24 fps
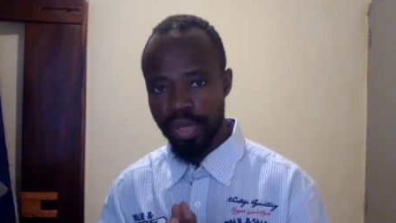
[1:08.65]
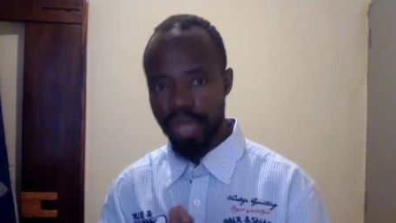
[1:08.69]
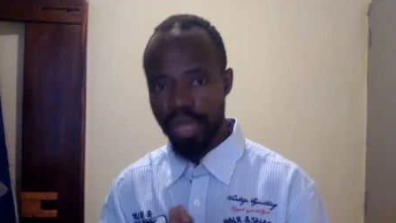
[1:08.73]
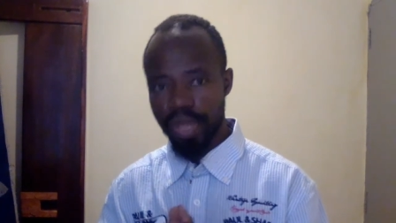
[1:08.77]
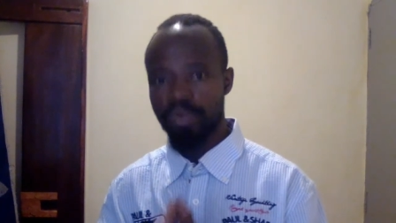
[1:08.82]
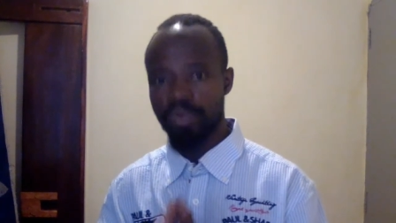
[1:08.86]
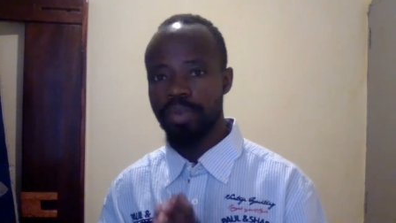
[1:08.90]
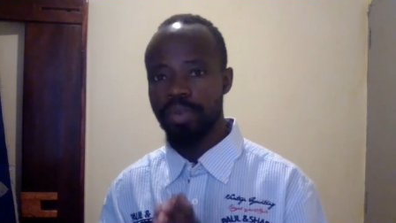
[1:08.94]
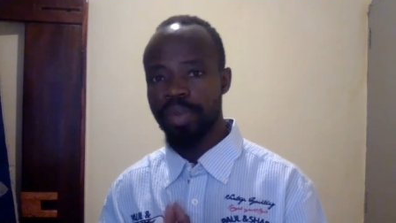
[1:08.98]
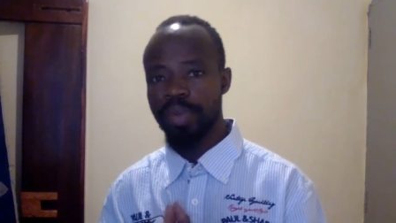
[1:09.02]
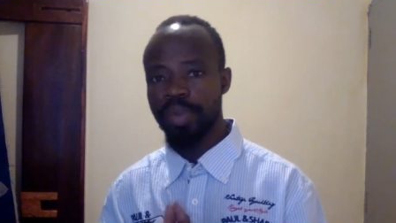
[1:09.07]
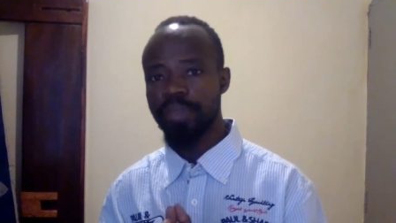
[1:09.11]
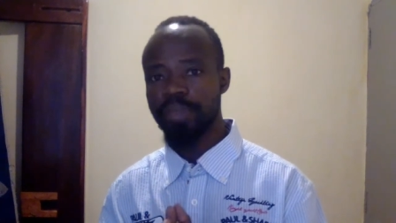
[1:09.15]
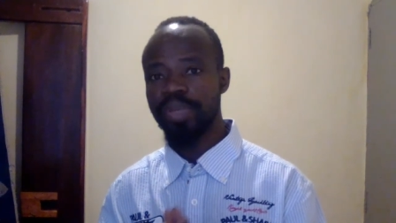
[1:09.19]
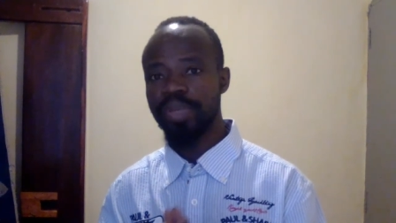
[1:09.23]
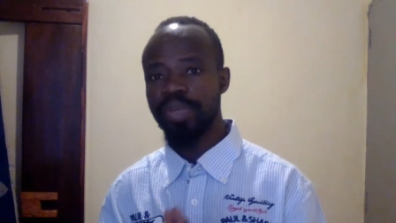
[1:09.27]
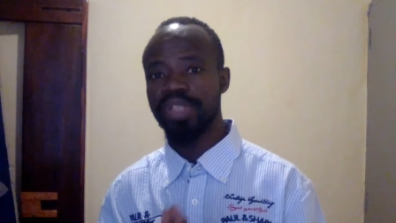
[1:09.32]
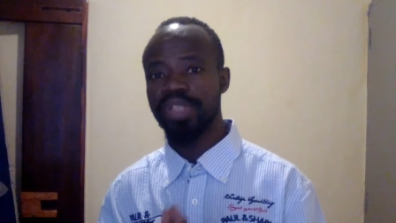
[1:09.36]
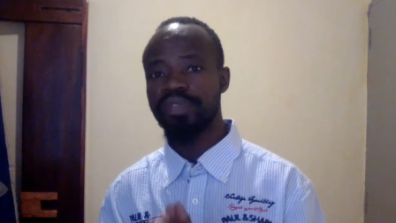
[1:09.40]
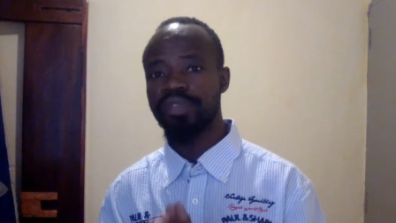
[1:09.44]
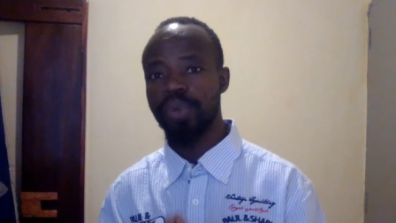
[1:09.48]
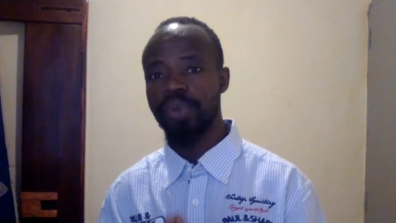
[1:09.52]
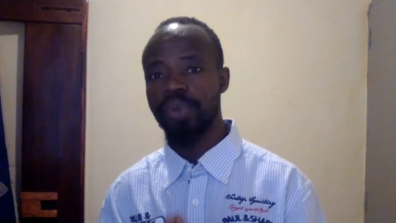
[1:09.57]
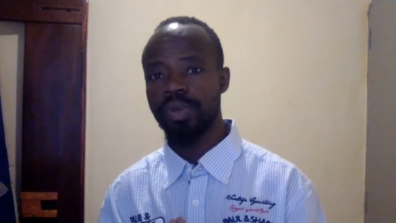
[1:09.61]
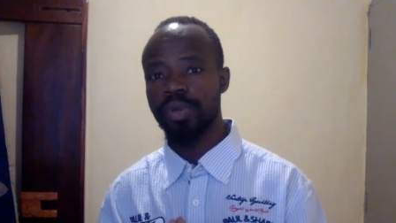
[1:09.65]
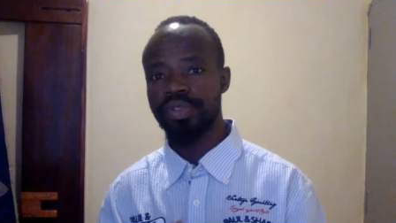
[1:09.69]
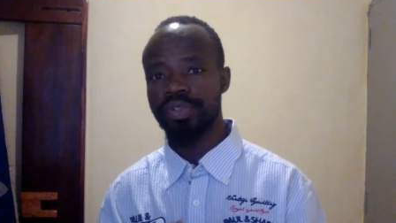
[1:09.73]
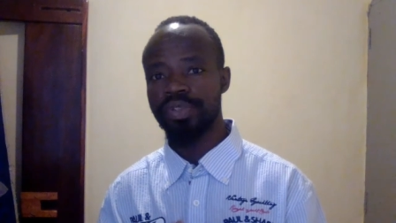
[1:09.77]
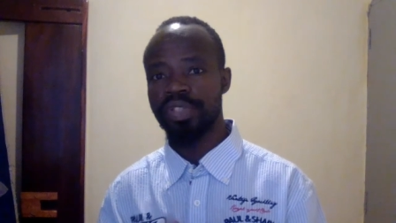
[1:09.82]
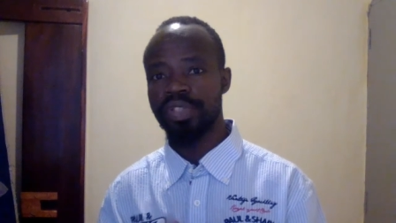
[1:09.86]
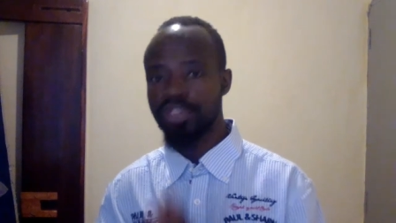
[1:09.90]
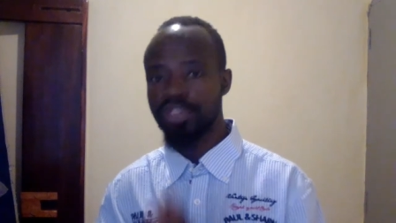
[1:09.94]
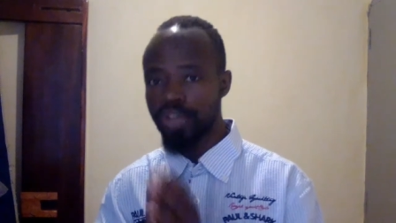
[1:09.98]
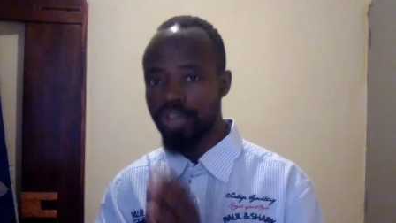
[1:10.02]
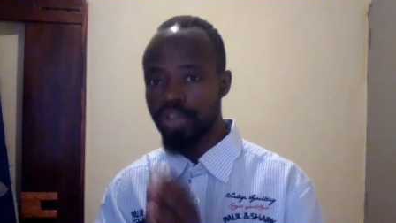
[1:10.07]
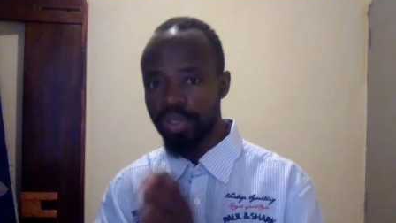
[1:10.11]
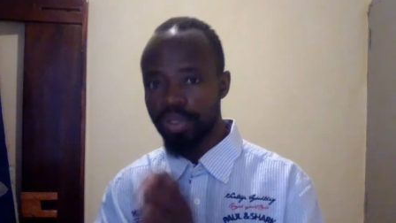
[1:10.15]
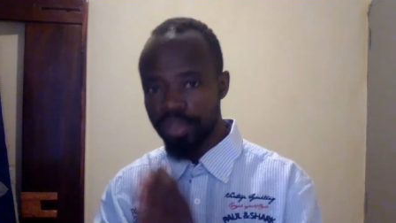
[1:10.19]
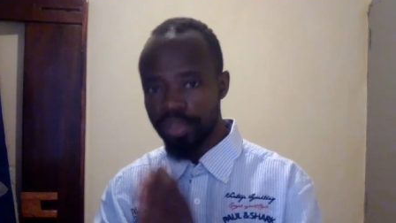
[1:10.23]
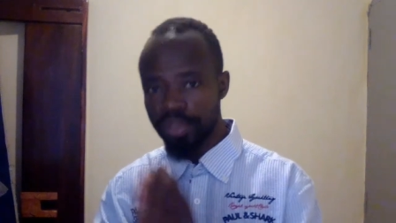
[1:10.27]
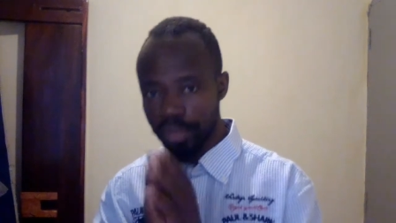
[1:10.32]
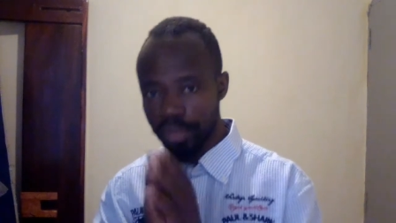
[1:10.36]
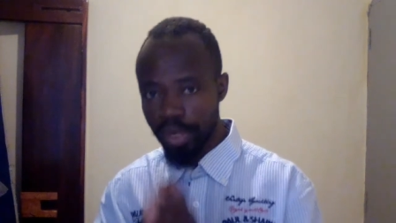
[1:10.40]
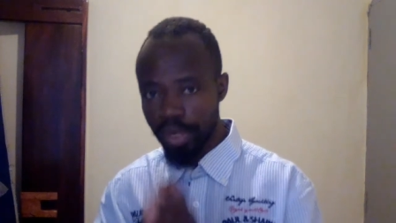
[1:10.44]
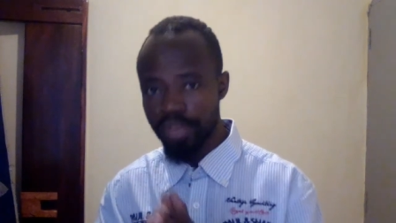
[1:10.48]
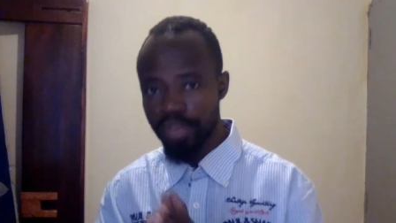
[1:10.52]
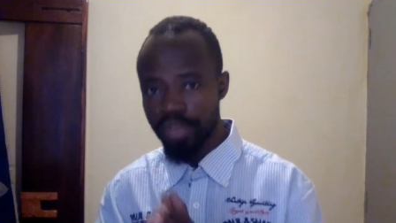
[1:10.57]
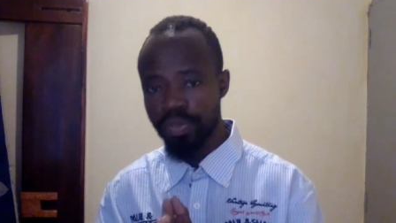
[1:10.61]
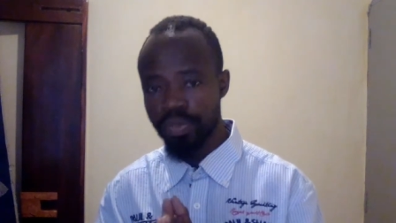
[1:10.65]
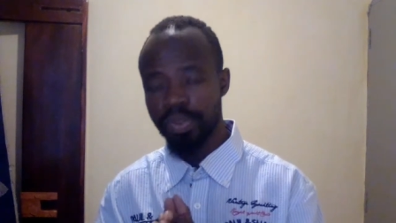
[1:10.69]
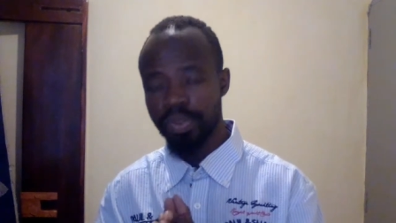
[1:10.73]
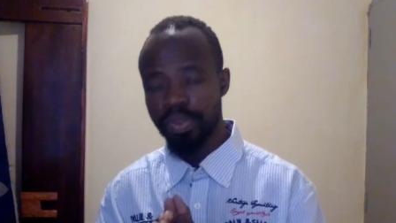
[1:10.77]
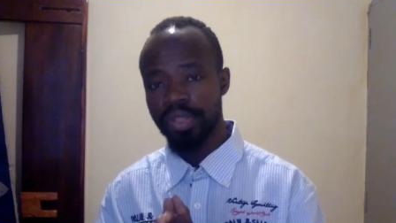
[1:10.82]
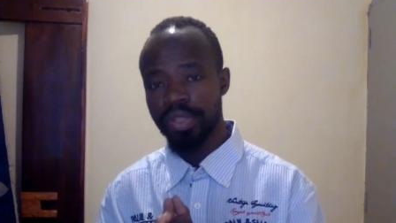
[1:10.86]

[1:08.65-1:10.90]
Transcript: And remember, divorce is not in God's